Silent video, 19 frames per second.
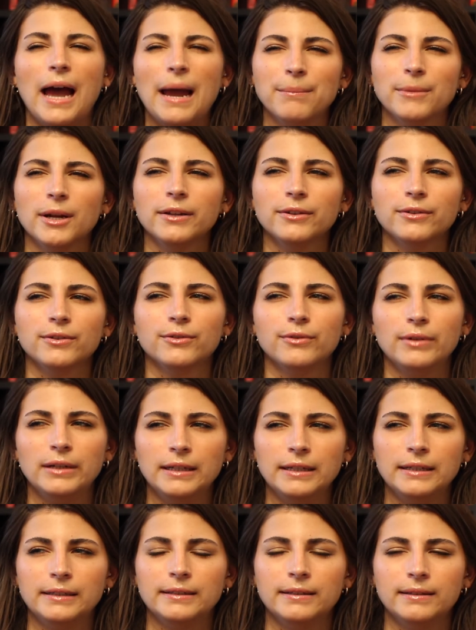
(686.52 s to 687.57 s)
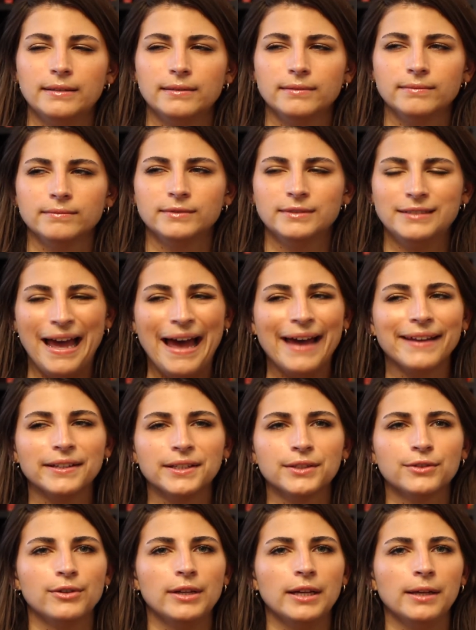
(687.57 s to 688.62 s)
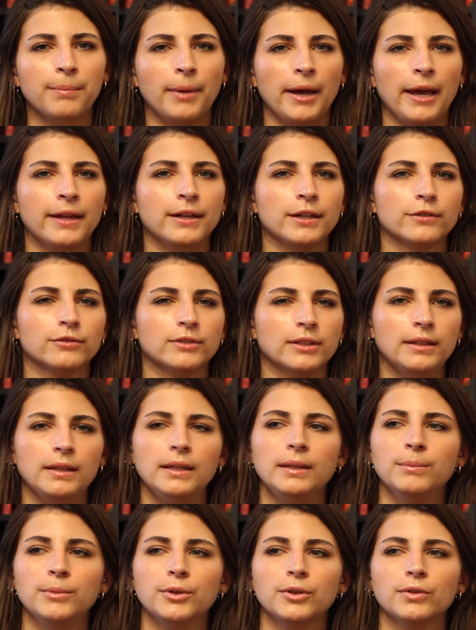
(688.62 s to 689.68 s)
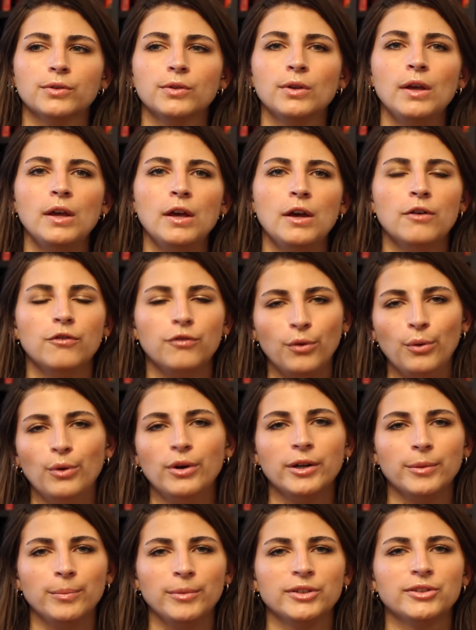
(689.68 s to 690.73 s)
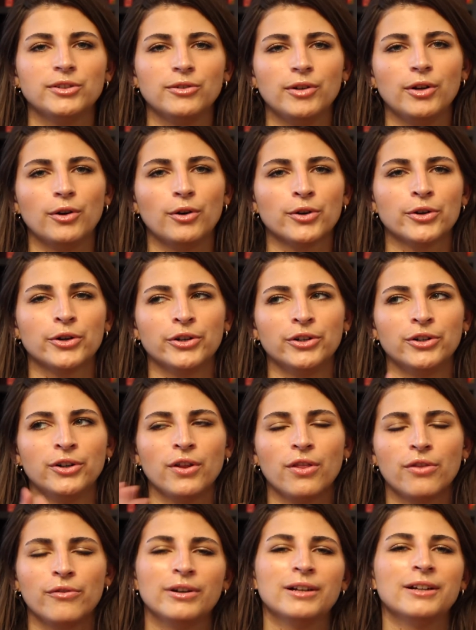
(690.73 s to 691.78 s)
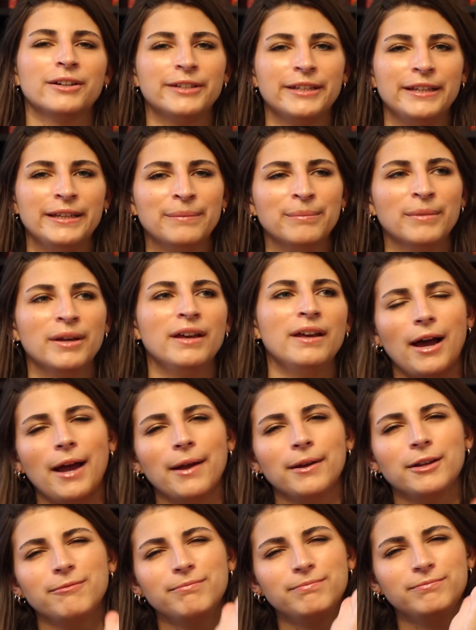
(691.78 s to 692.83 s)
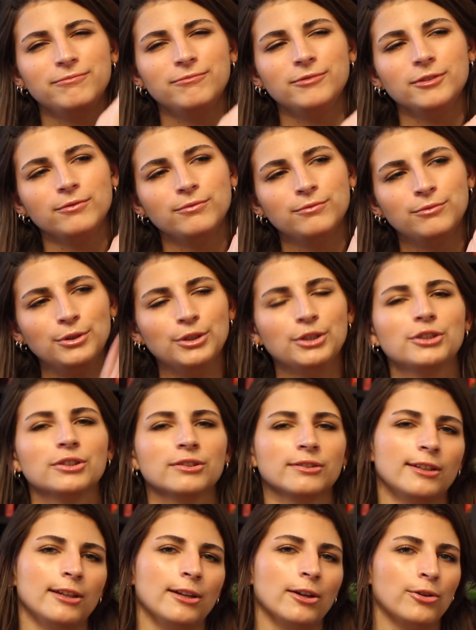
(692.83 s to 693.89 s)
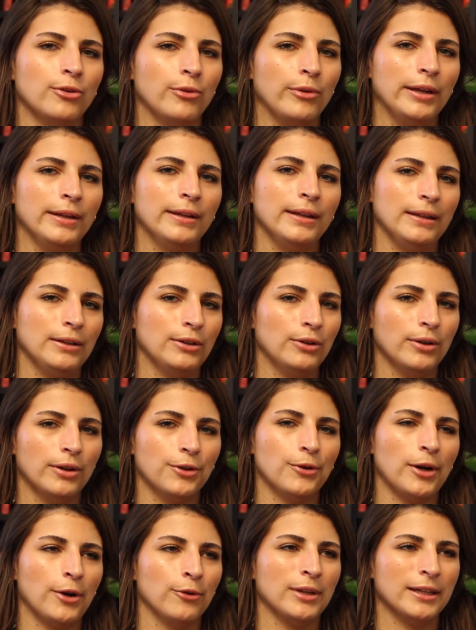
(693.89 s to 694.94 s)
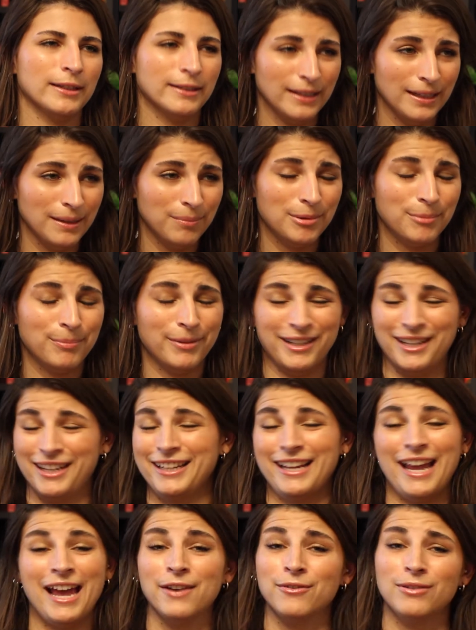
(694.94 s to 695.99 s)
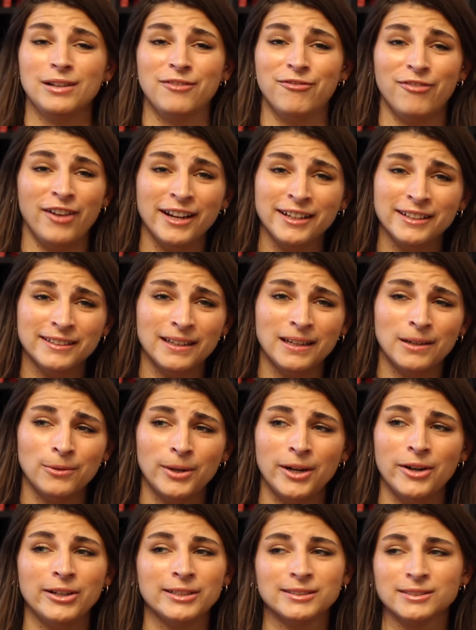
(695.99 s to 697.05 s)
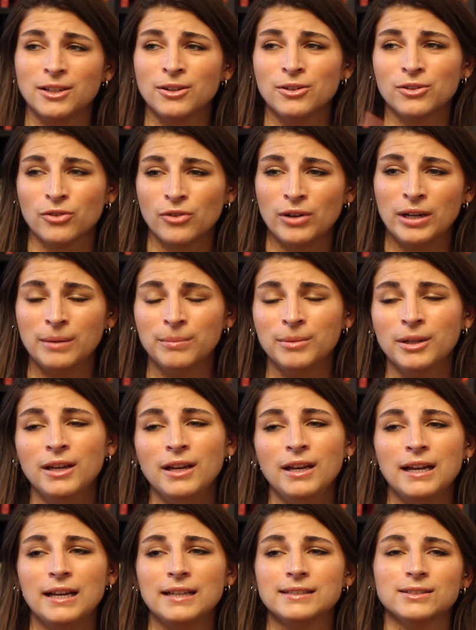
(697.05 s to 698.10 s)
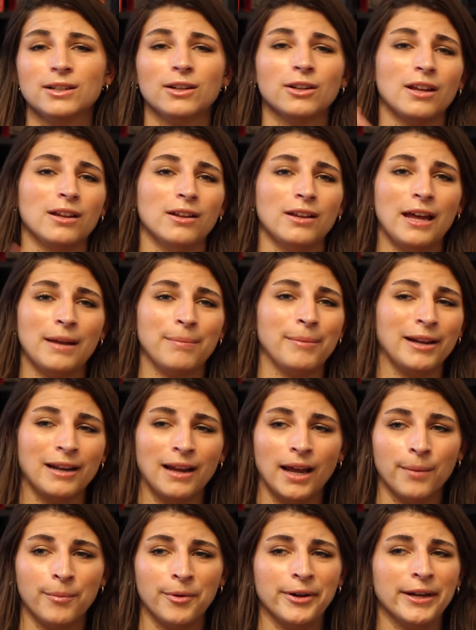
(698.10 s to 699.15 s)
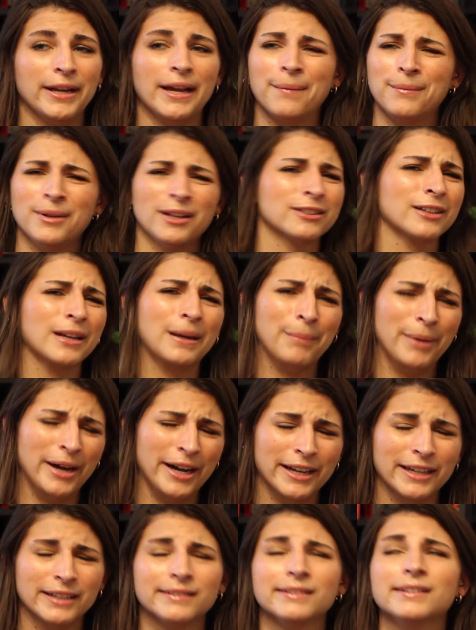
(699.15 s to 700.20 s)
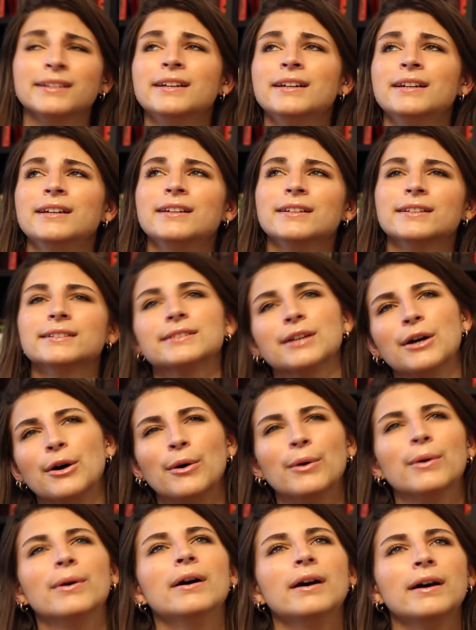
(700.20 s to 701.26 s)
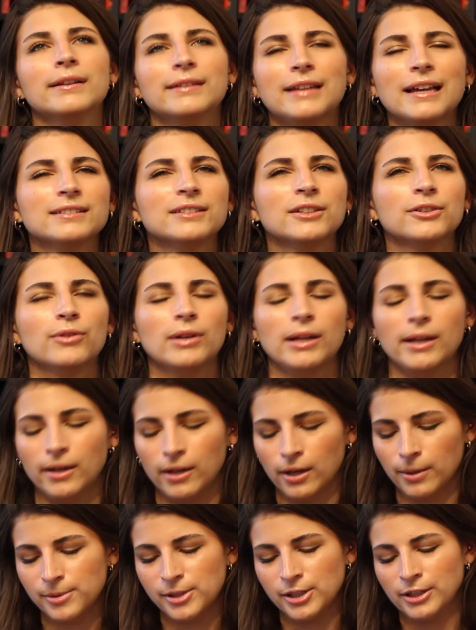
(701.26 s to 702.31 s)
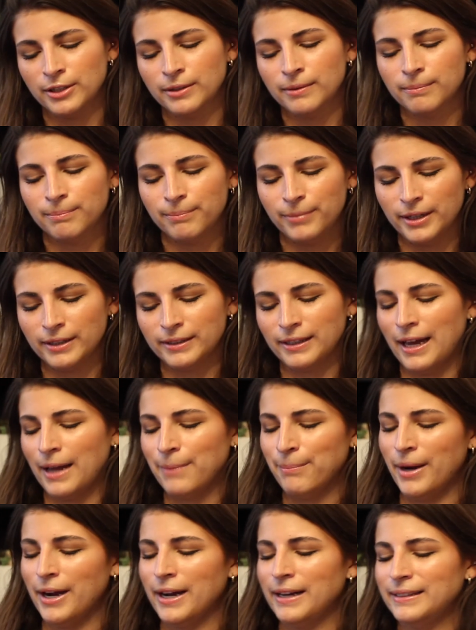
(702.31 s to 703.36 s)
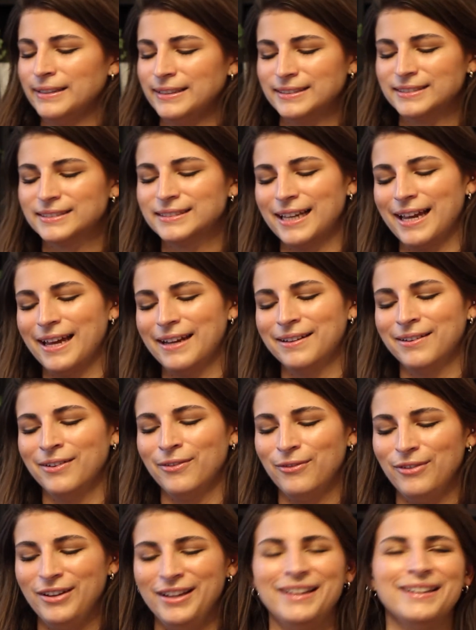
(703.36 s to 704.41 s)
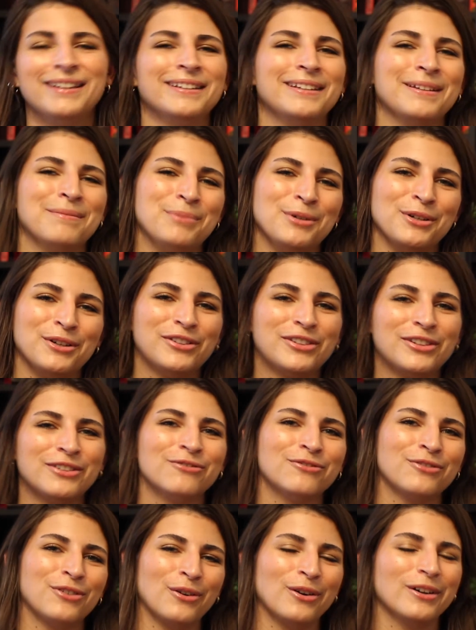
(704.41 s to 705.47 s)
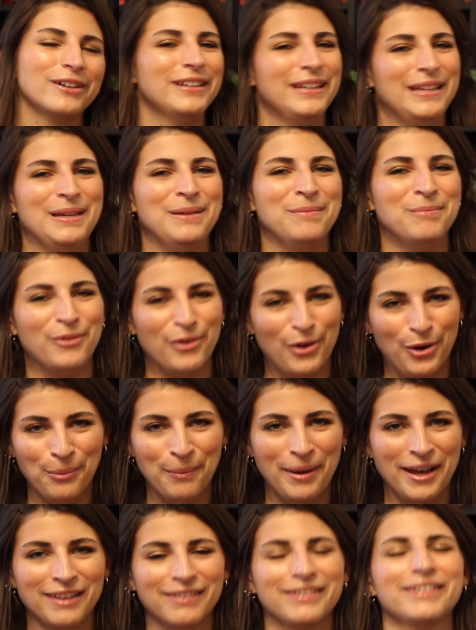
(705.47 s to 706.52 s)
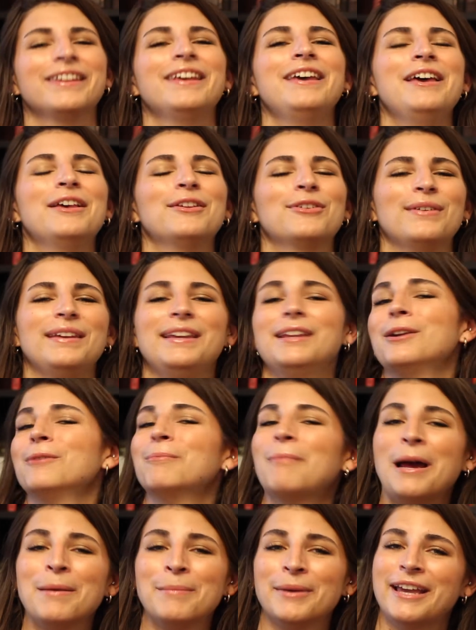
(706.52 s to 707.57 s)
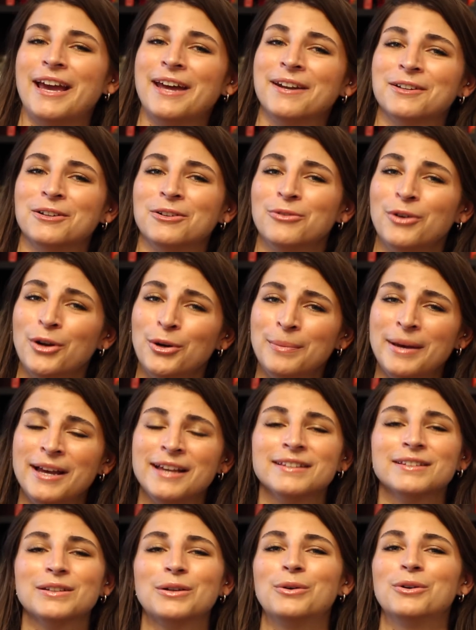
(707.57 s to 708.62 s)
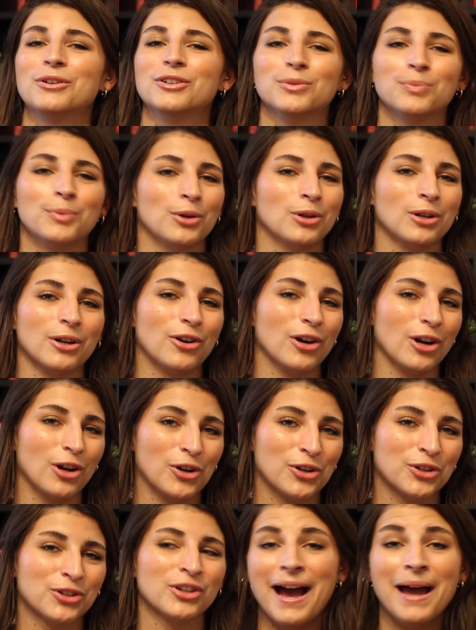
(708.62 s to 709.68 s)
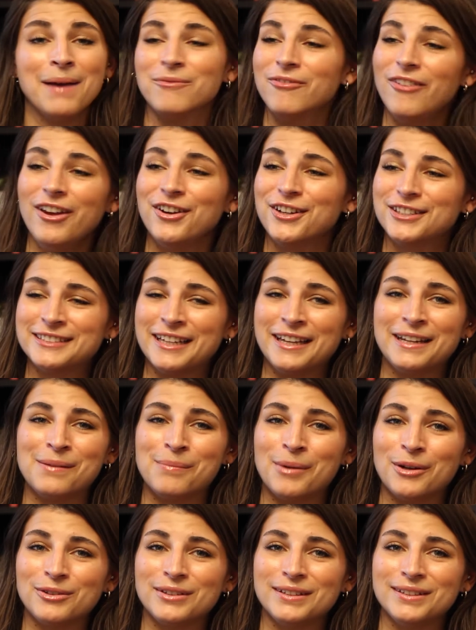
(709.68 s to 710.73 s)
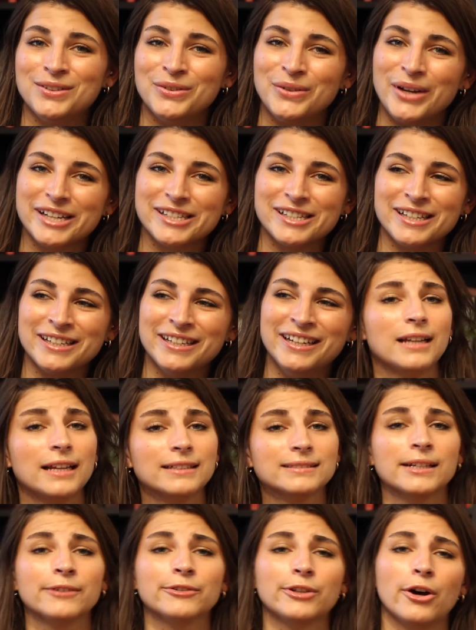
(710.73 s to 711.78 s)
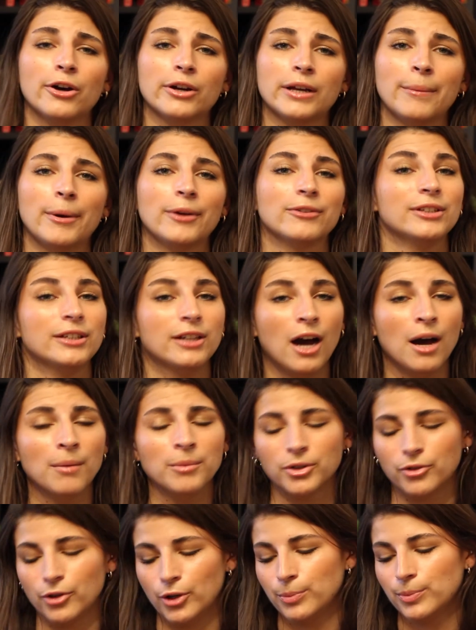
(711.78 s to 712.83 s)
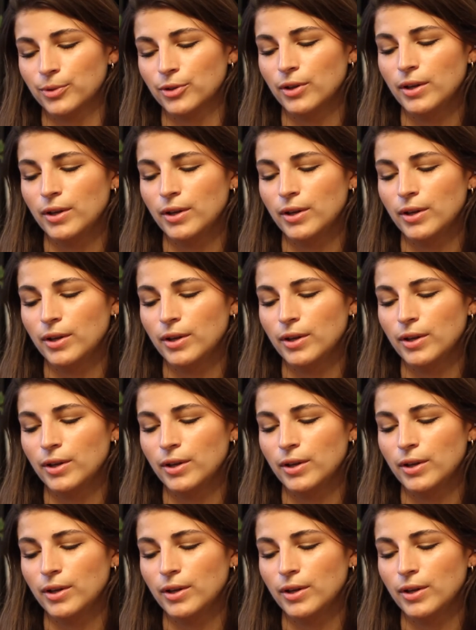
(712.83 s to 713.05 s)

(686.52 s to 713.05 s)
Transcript: I'm not really that intrigued by any of the team books for the mystery horror thriller team. I would consider to read Into the Drowning Deep, but I can't really find it anywhere. It's not on Scribd. It's not at my library. I'm not gonna buy it. So that's not really an option, but I might instead read the books for team romance. So either My Mechanical Romance or Spoiler Alert. I'm very excited about these two, actually. Let's now talk about the common tropes.